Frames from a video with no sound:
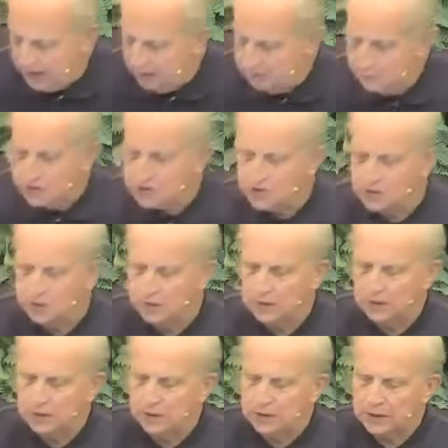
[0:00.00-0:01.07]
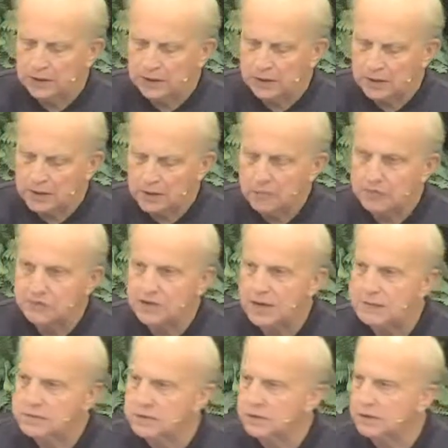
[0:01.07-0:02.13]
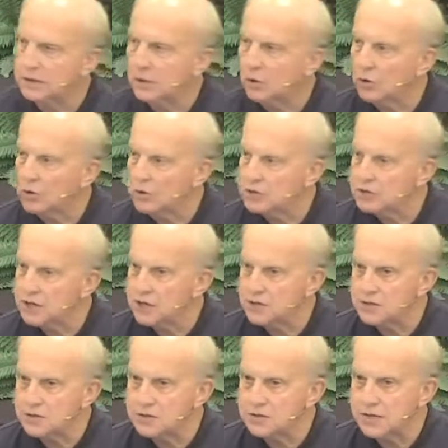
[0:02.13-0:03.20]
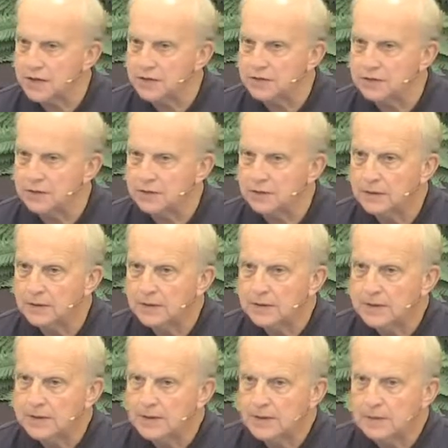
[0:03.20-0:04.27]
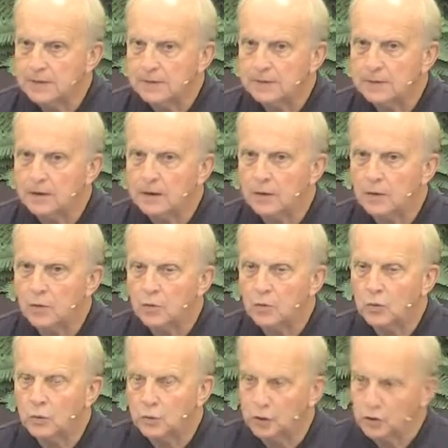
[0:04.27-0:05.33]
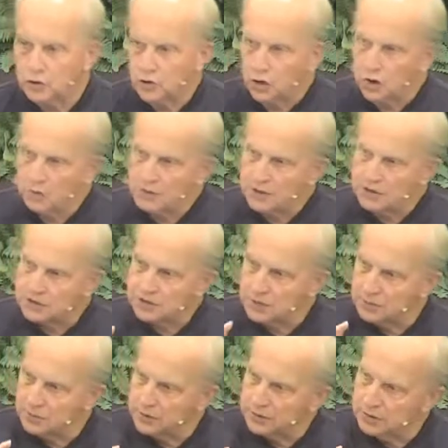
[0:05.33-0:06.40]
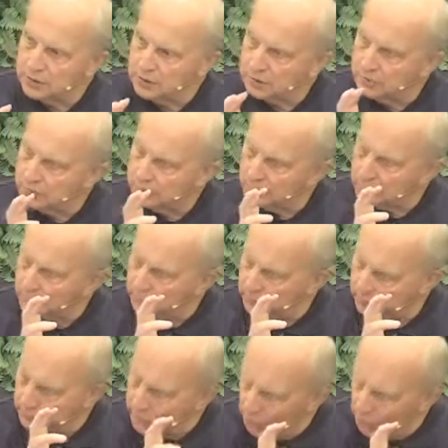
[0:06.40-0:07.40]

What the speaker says: had mentioned a couple of times in the earlier sessions that we were going to talk about some of the, from the